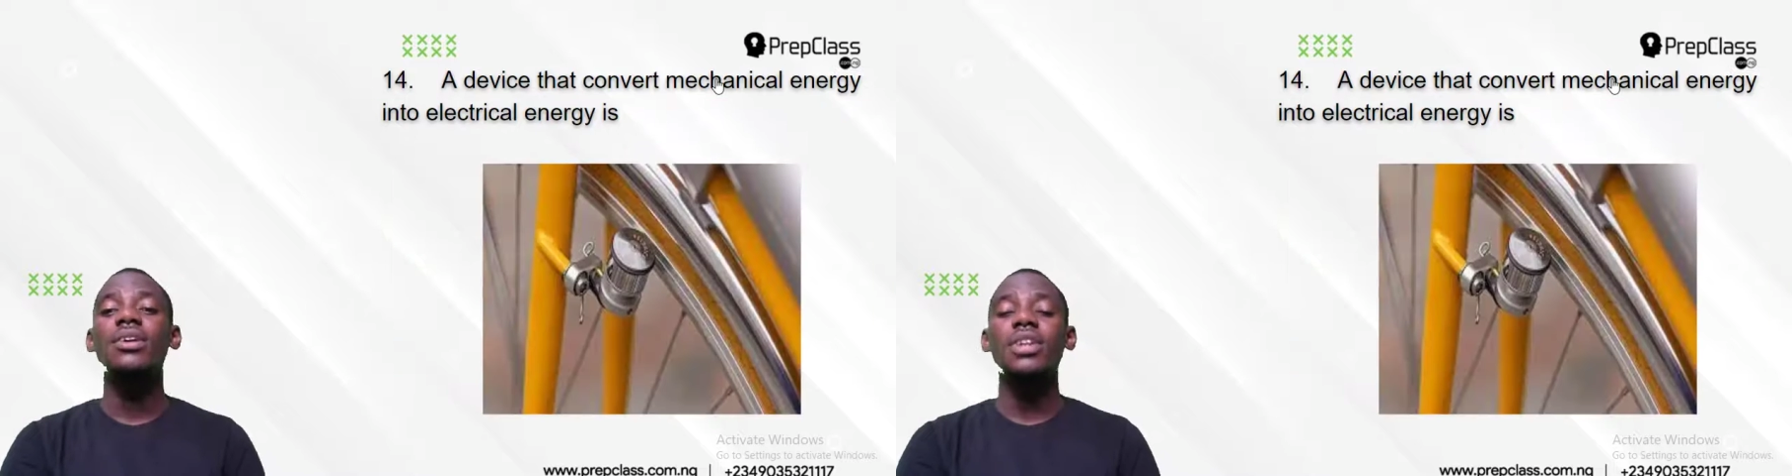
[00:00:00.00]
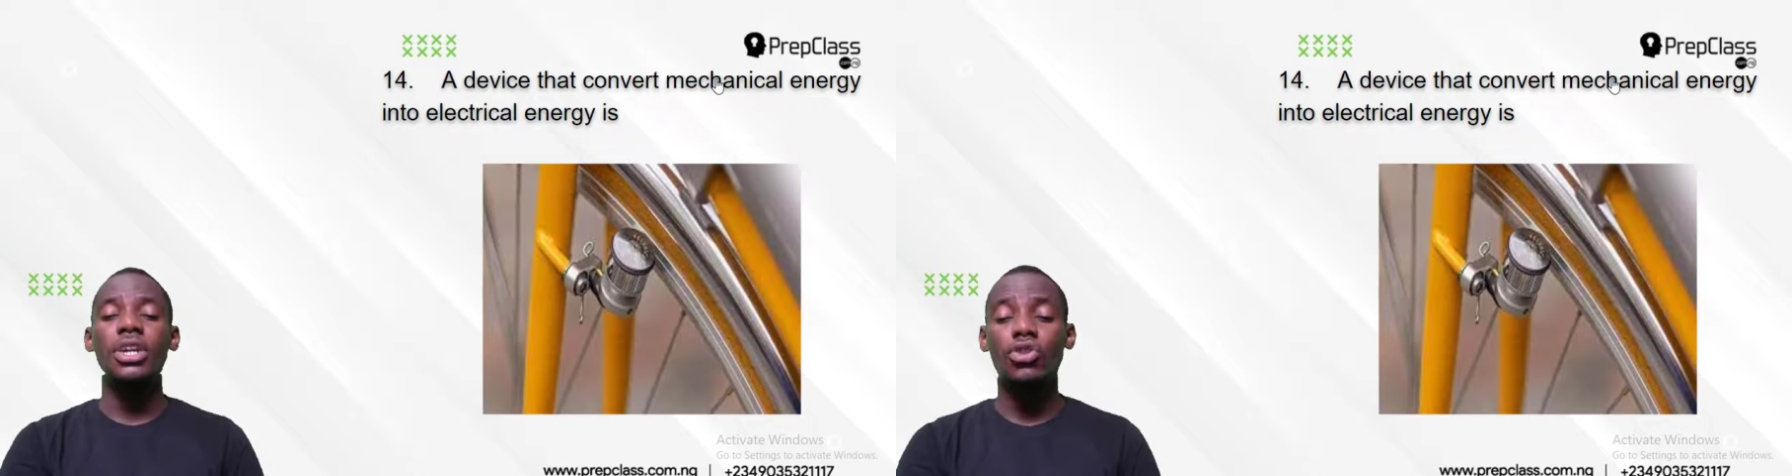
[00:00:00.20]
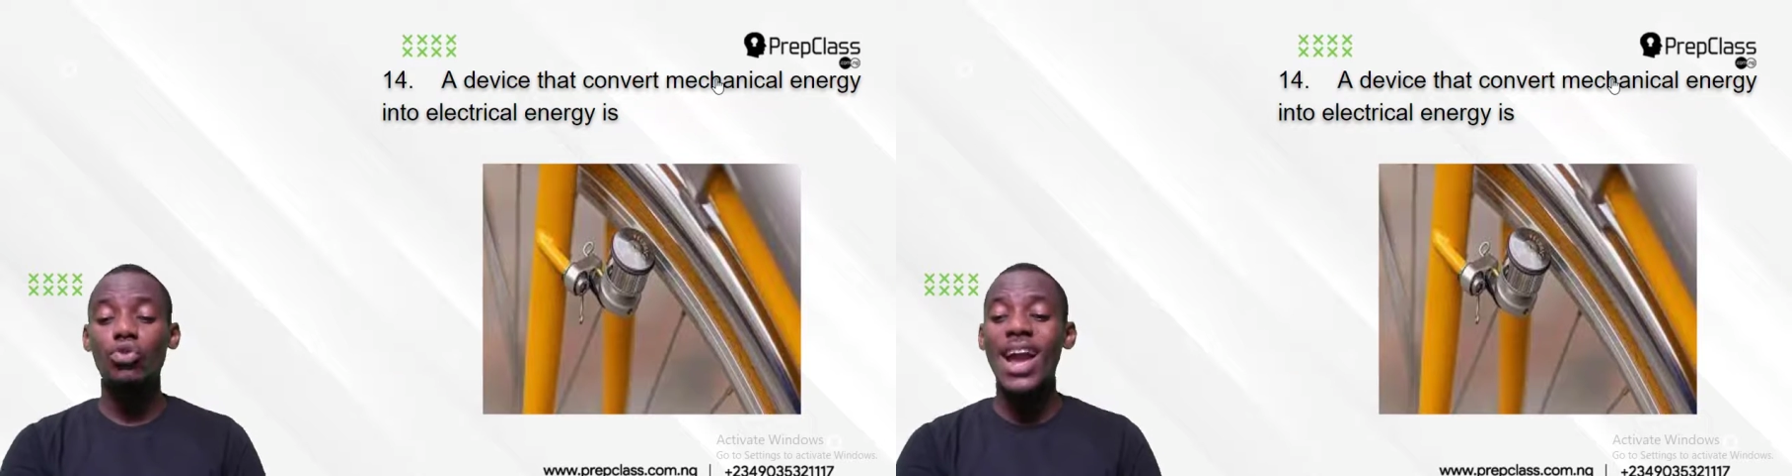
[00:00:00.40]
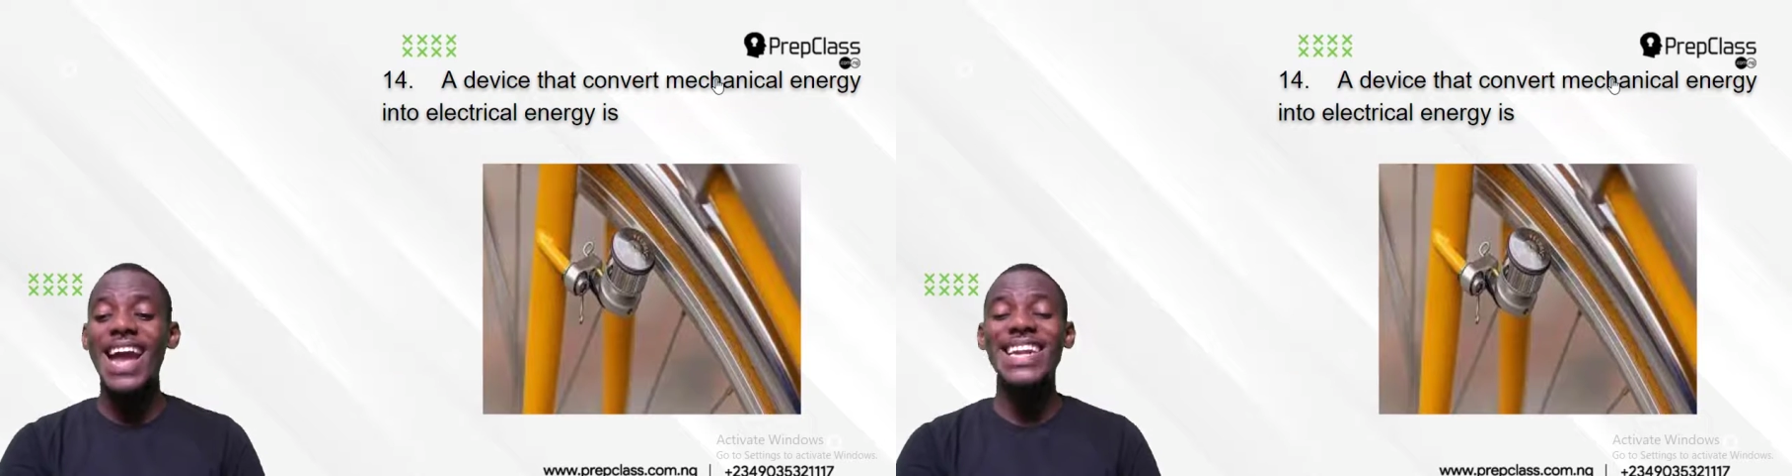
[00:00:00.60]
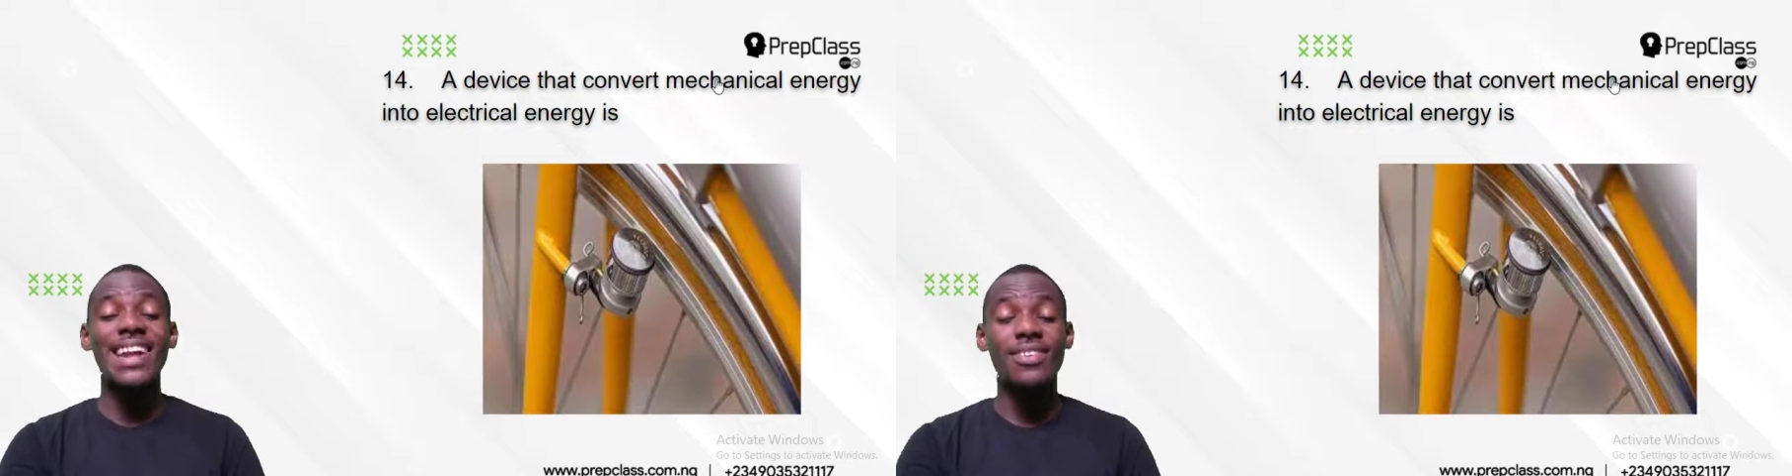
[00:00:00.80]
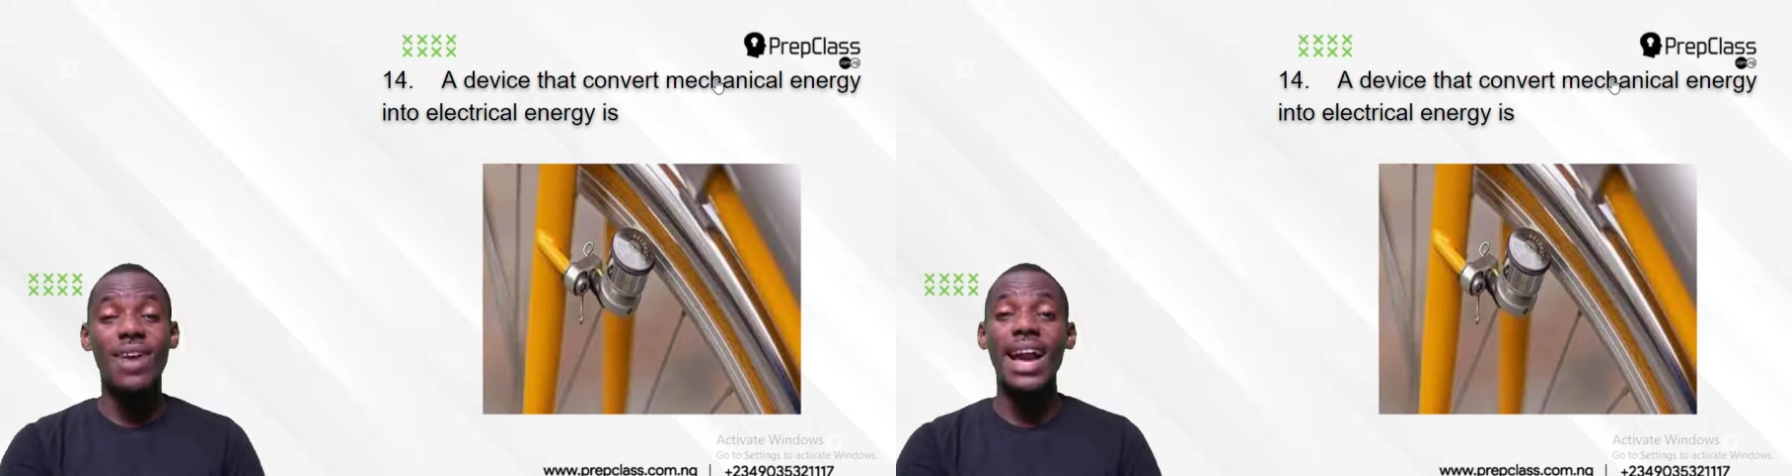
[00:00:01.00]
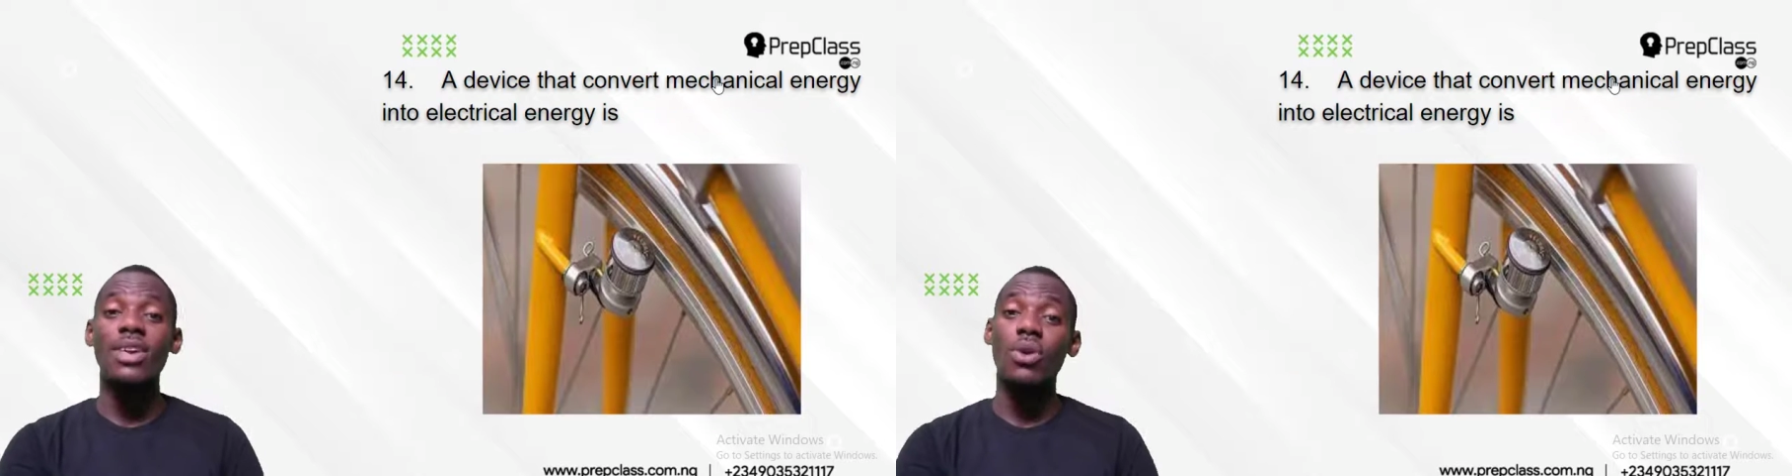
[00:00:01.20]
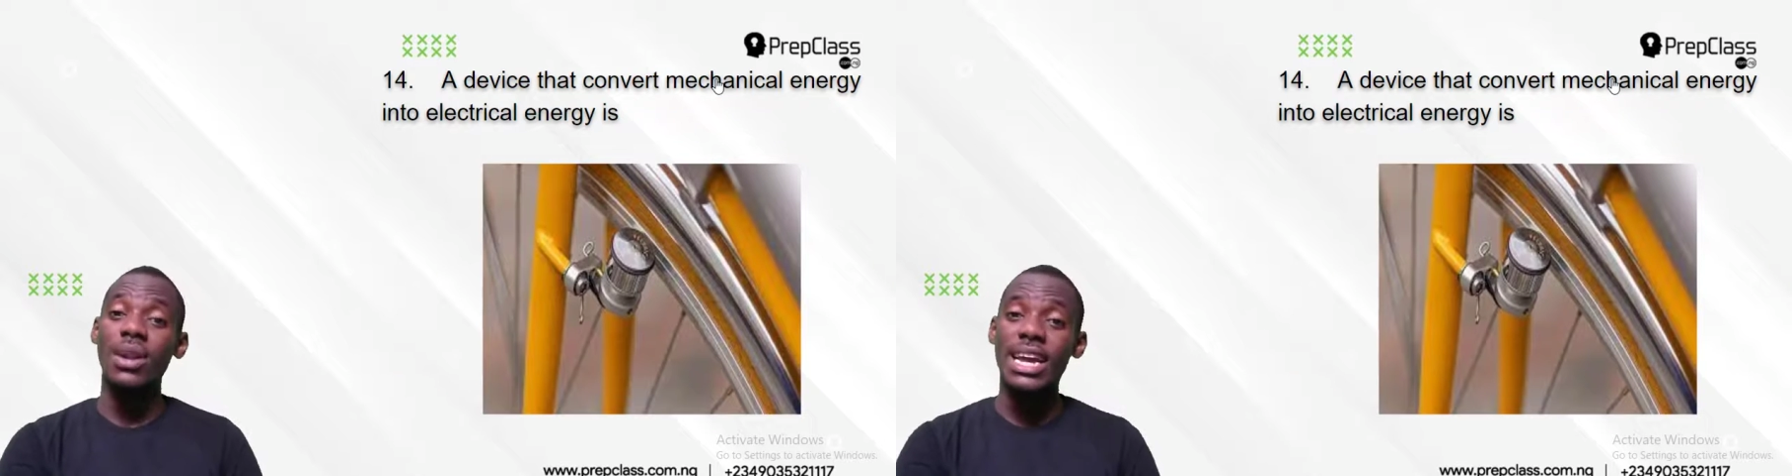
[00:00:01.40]
into electrical
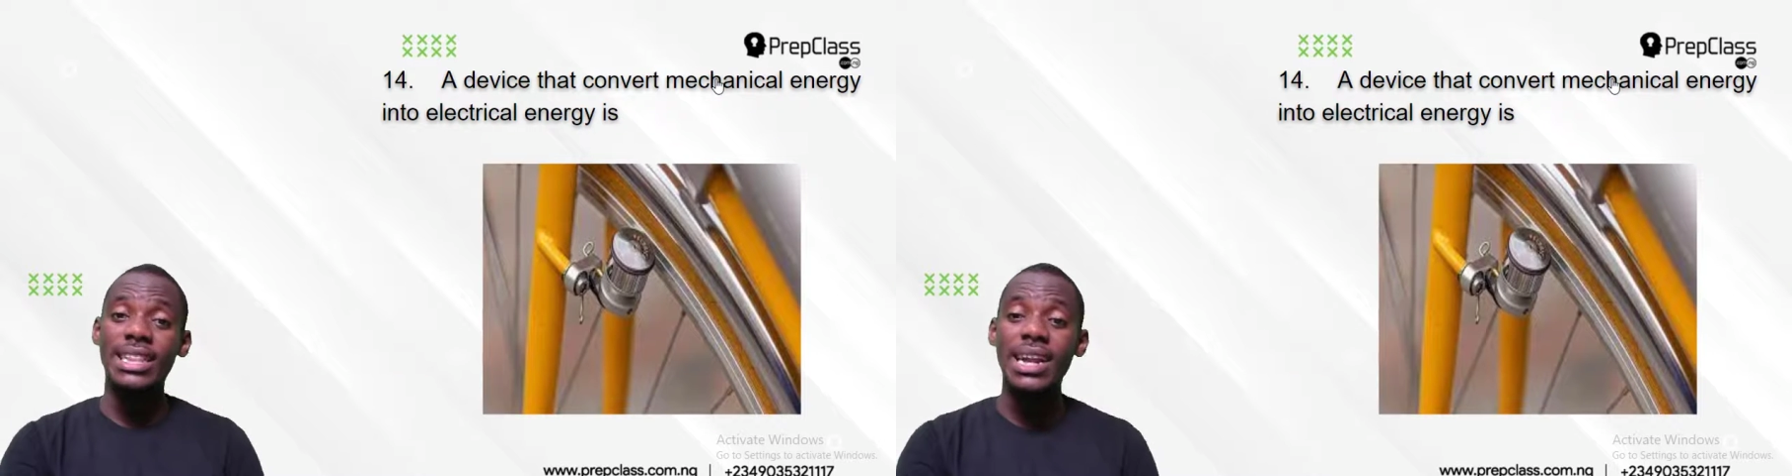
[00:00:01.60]
in